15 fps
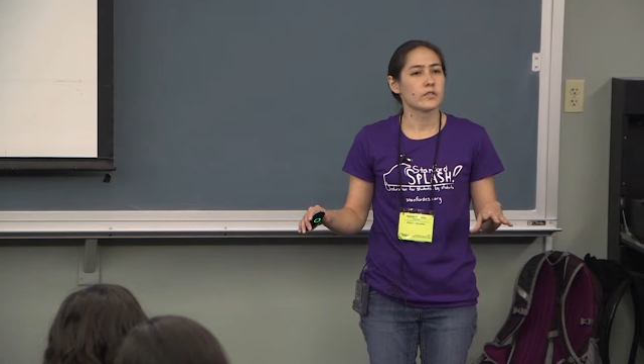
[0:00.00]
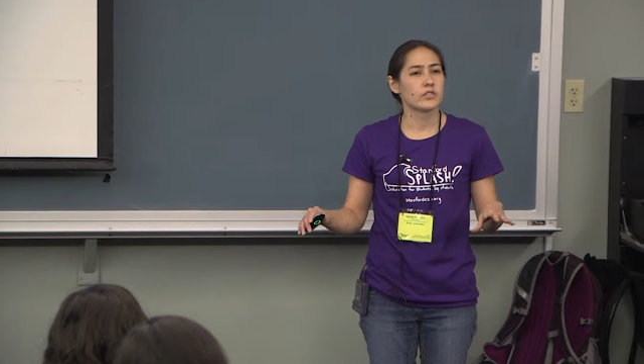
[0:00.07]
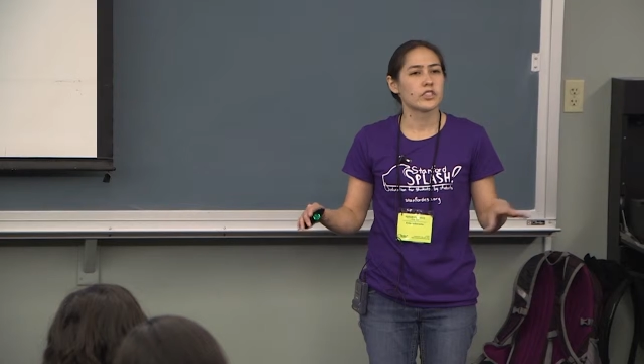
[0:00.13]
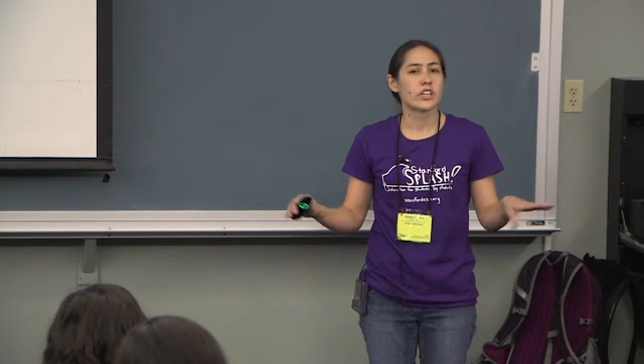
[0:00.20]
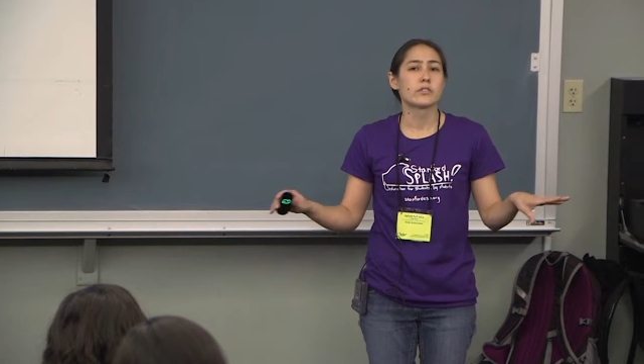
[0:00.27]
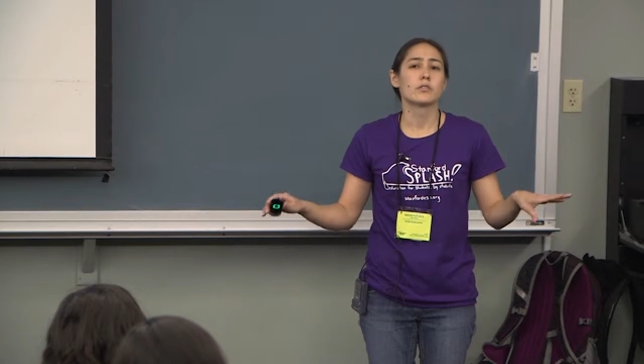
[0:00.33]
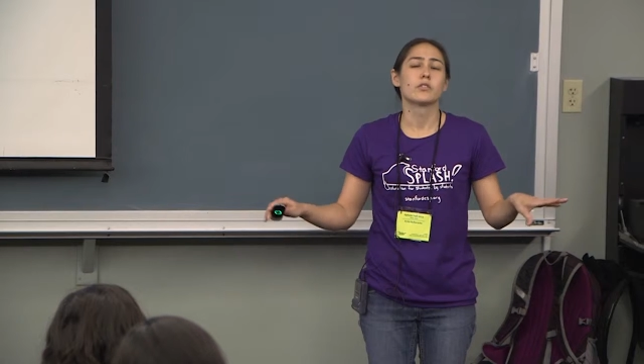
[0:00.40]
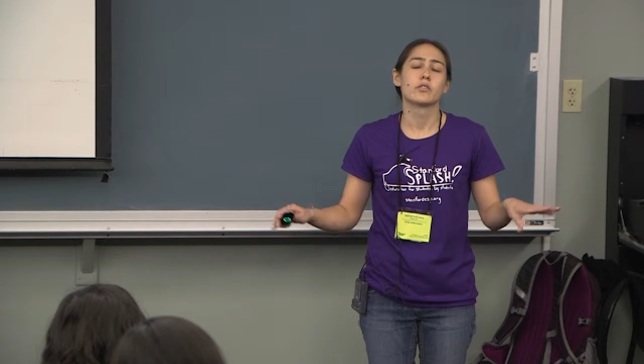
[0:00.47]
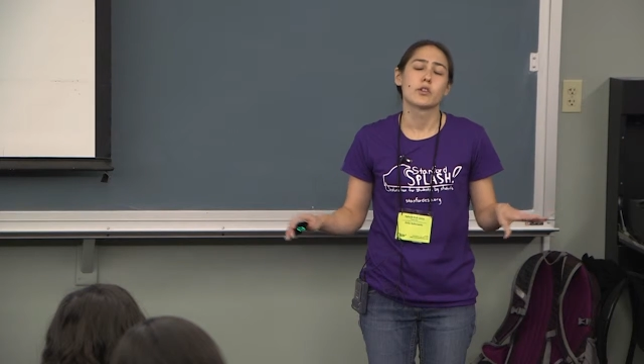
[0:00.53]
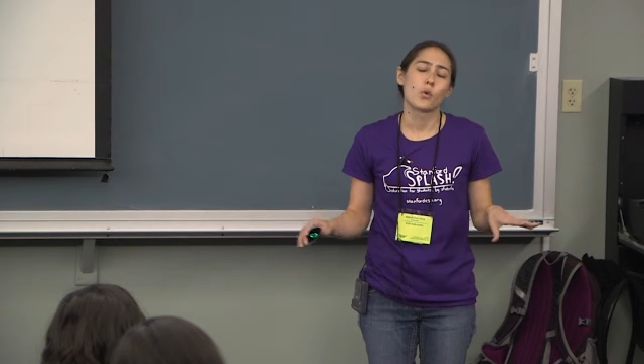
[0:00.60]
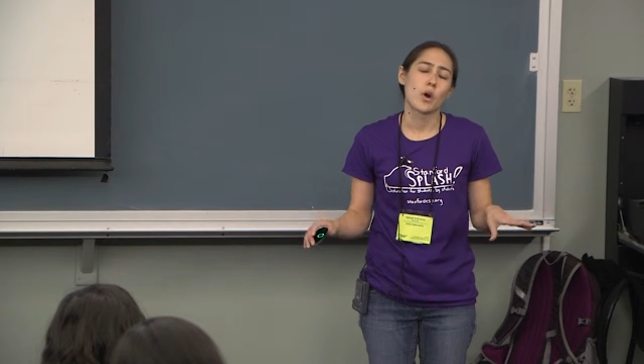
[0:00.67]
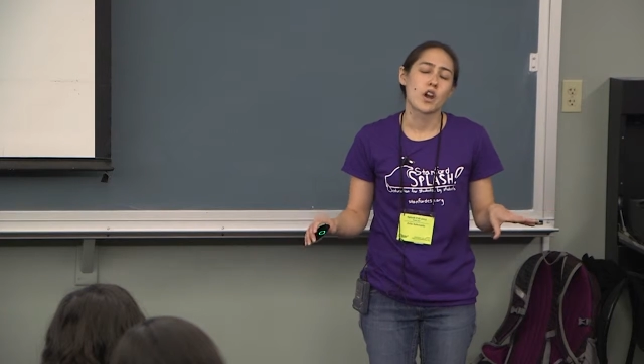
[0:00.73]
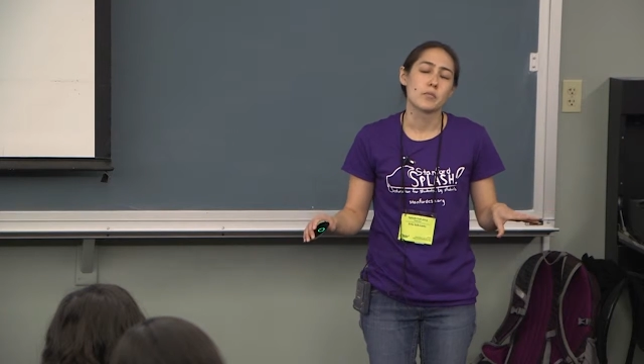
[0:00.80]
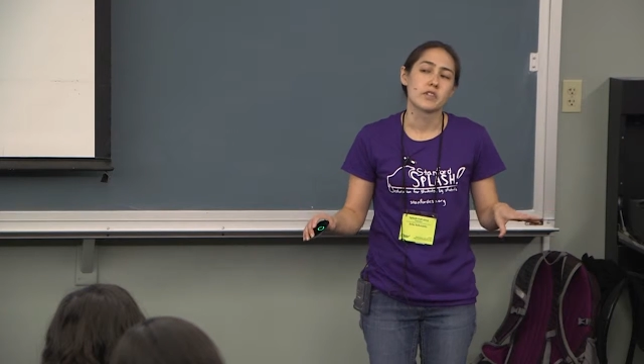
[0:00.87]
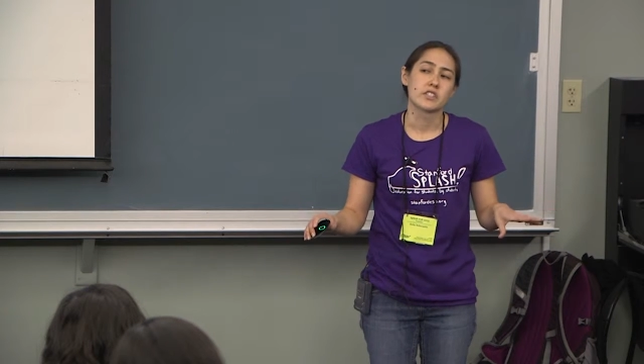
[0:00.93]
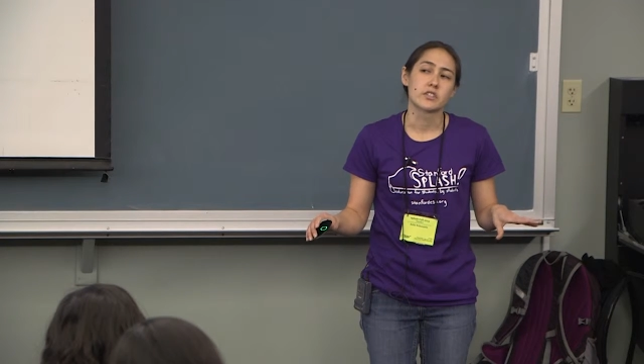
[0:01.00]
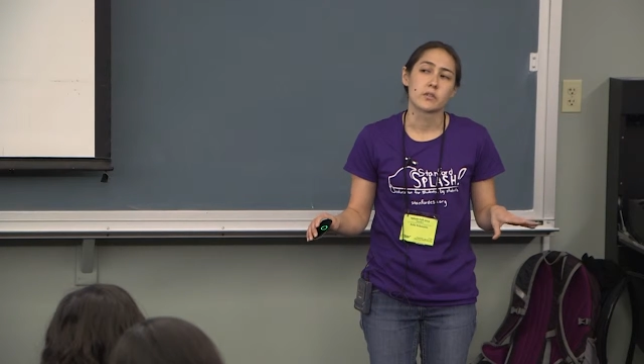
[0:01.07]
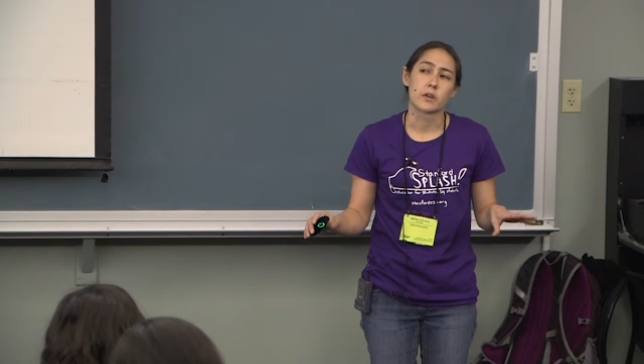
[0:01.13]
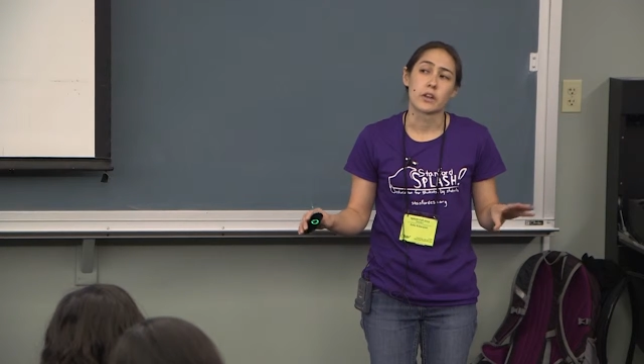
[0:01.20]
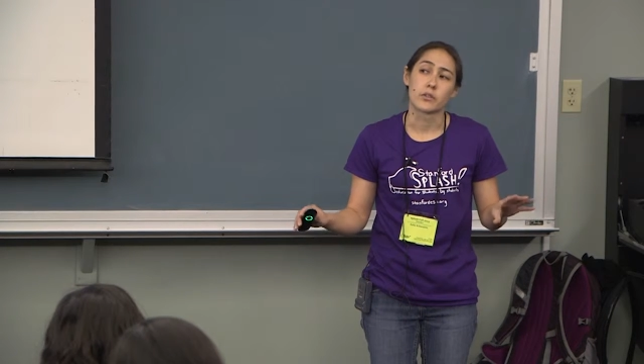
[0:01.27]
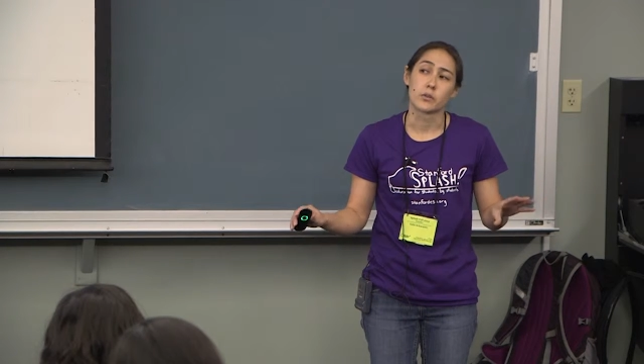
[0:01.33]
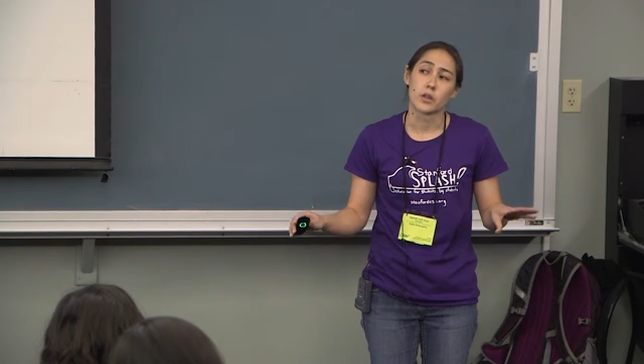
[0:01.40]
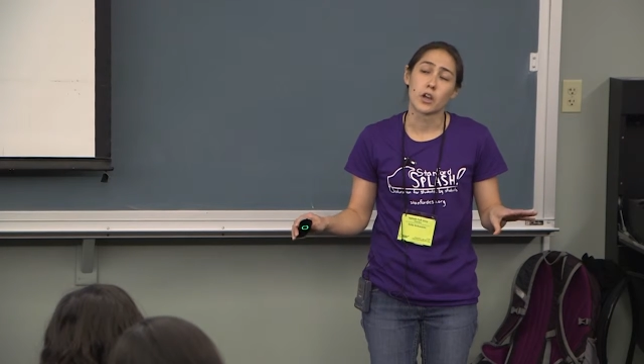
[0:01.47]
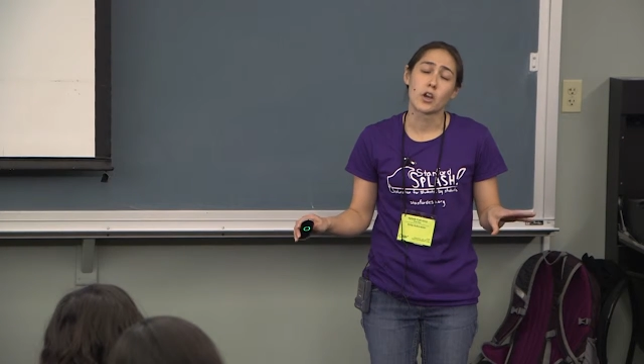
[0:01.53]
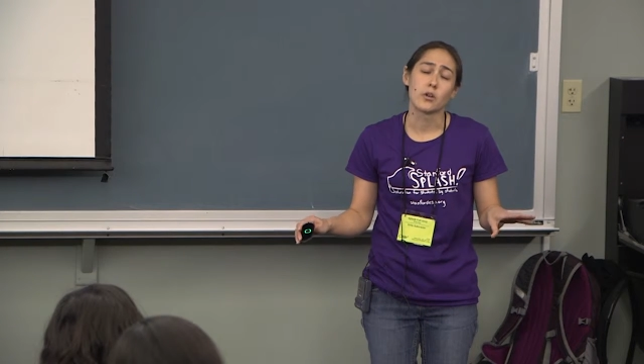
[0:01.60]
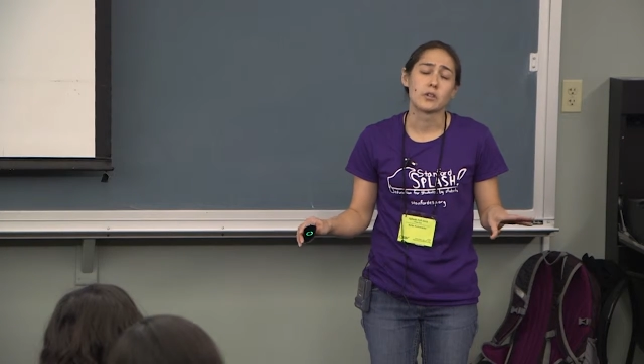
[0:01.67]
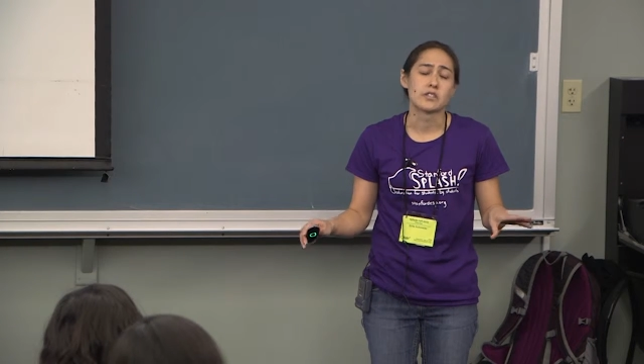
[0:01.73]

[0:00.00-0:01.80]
general requirements are rather low,